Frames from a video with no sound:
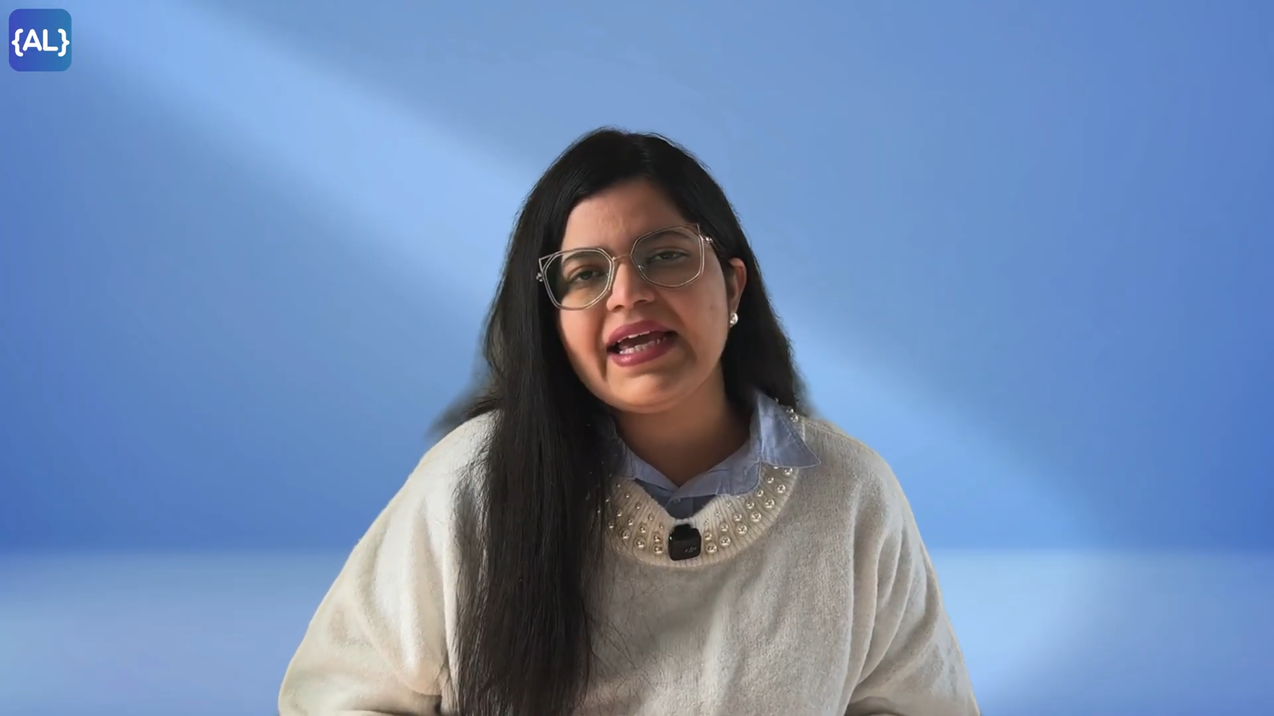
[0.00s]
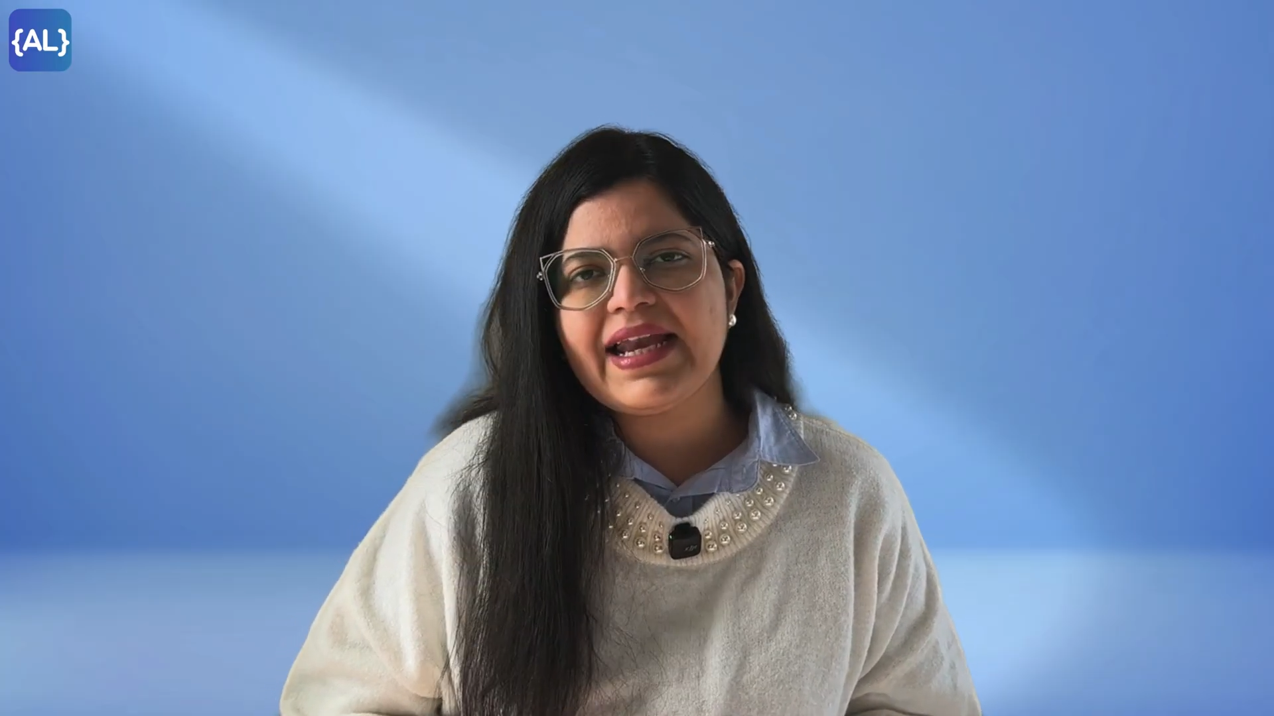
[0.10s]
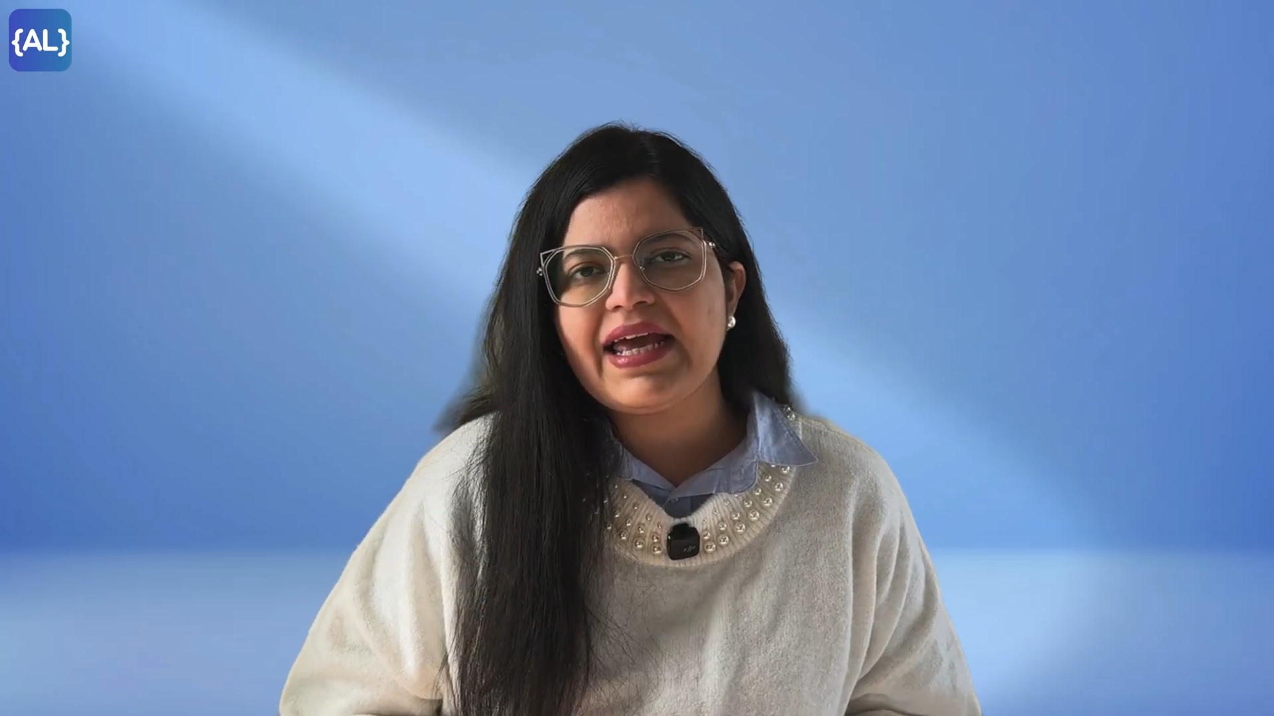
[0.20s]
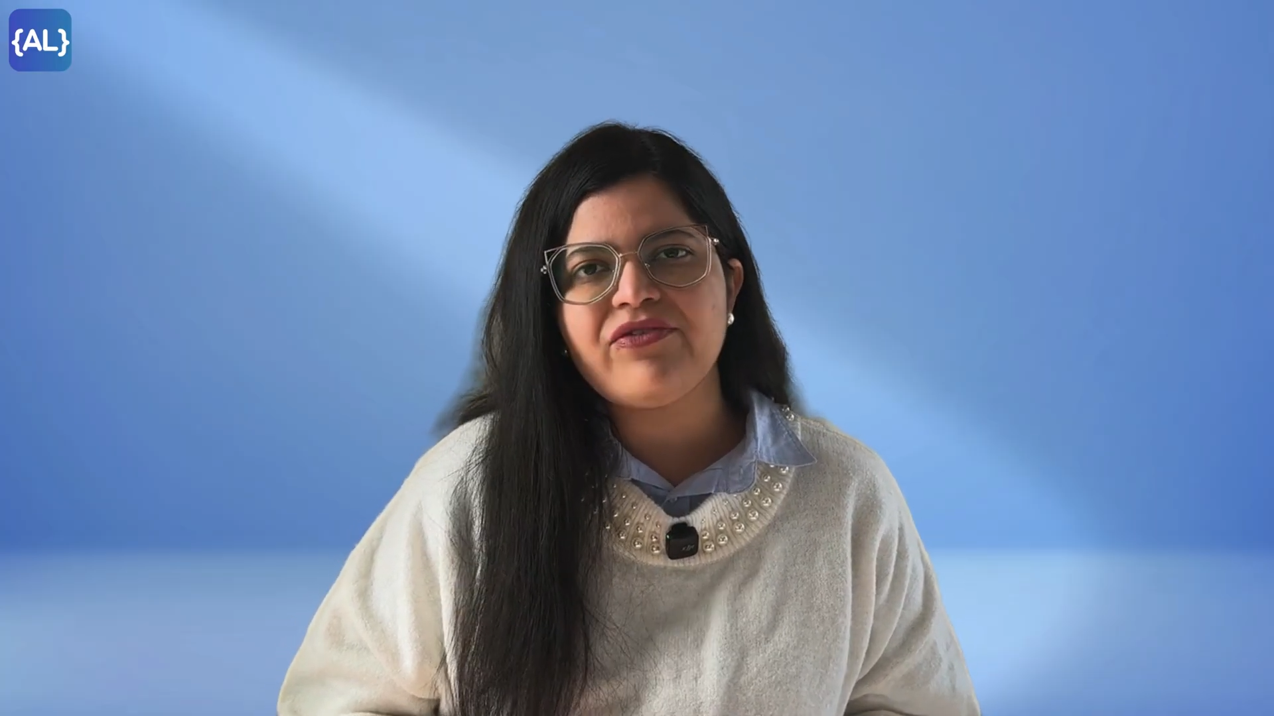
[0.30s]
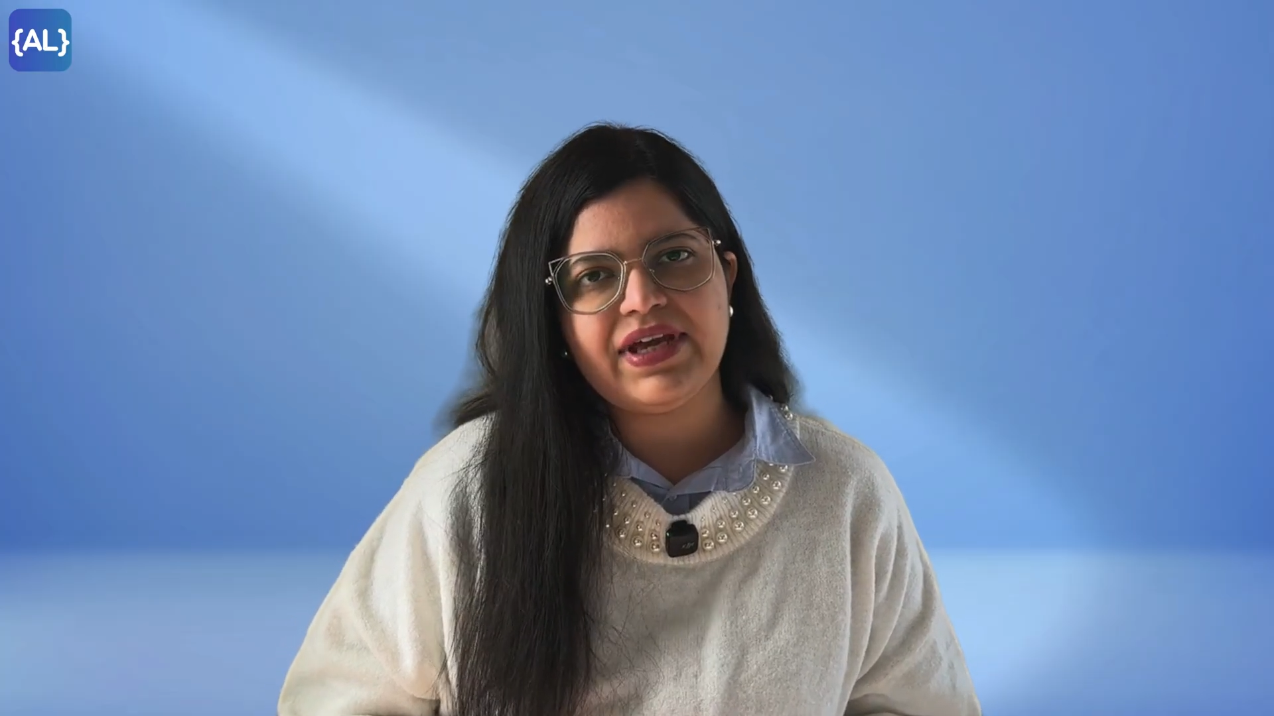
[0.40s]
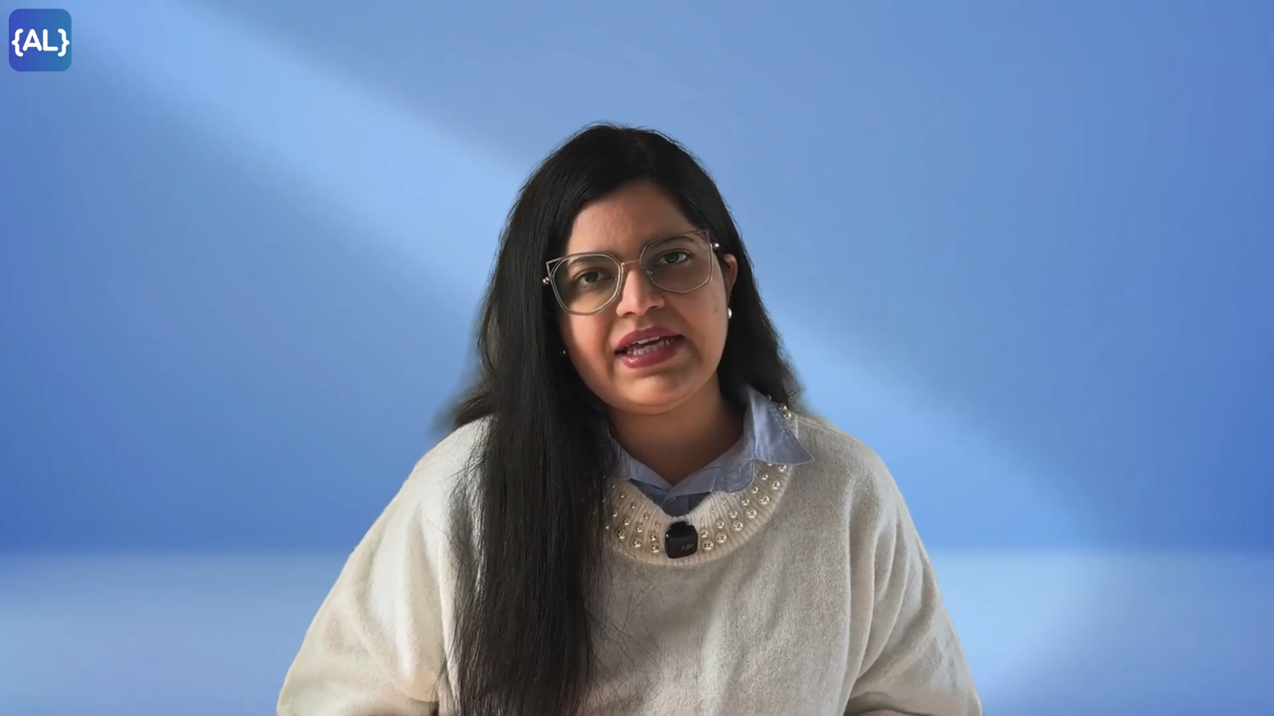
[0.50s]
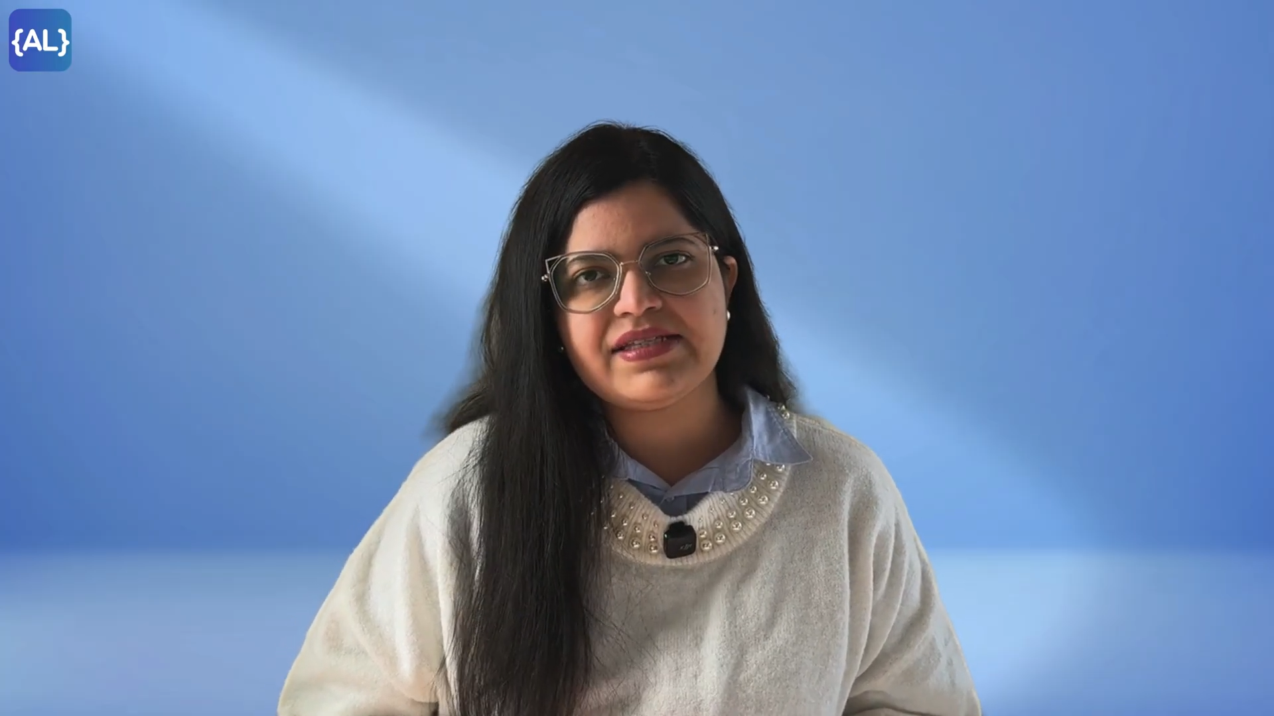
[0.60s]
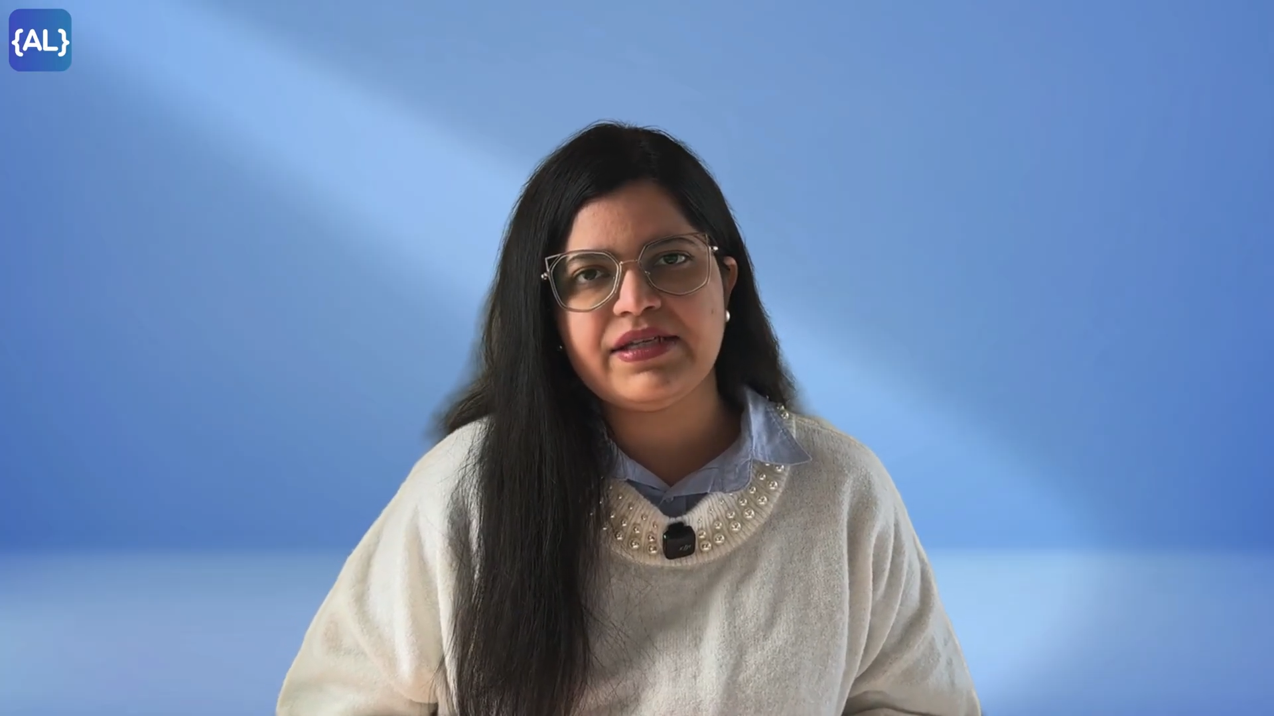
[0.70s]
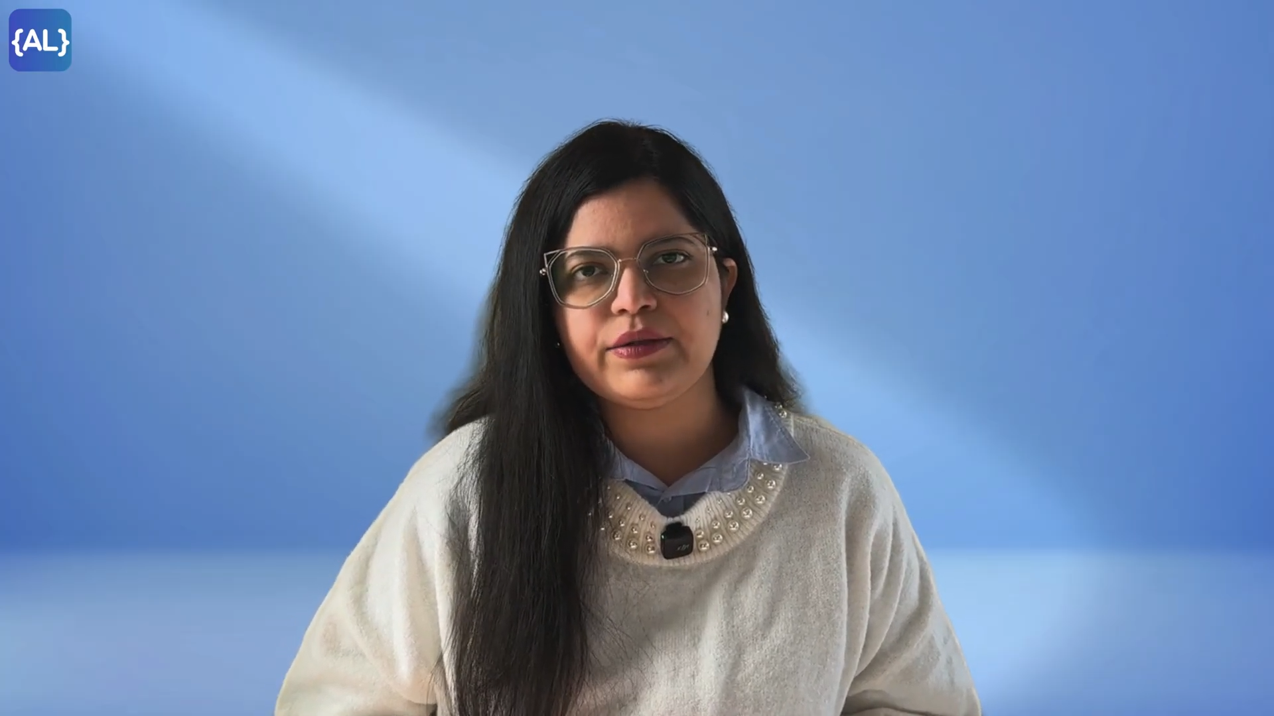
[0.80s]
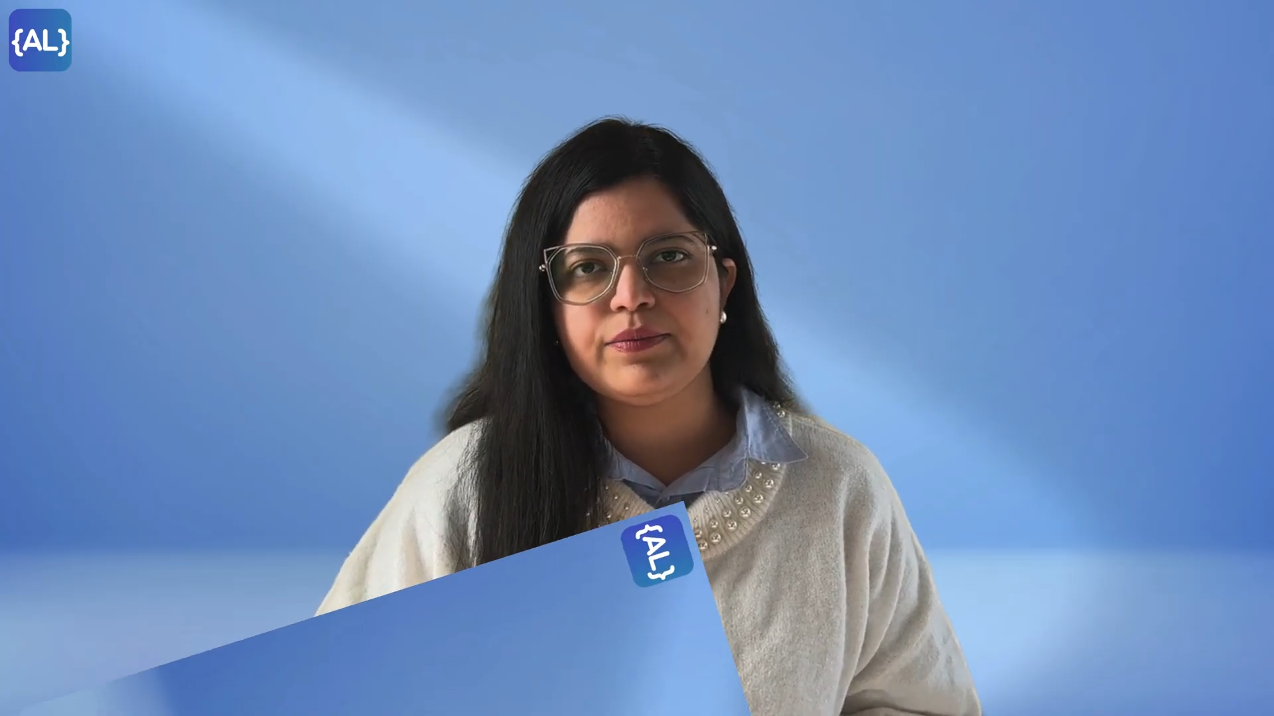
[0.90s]
life
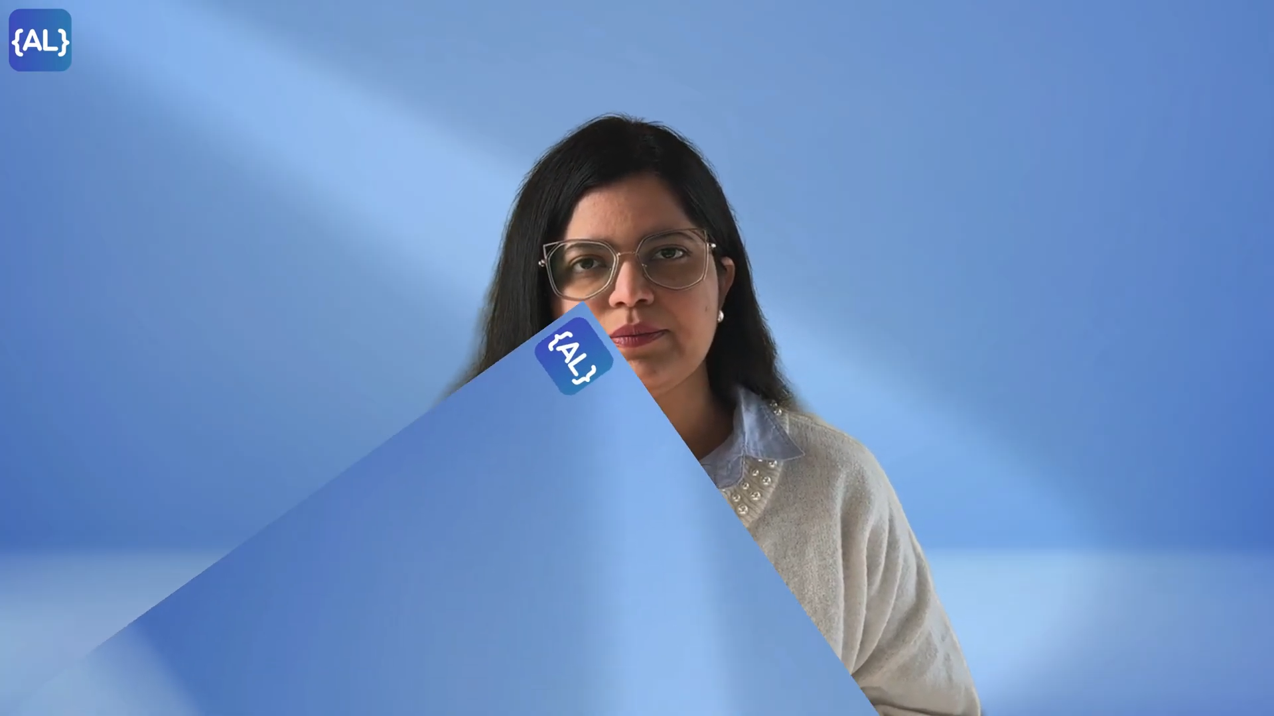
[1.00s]
easier.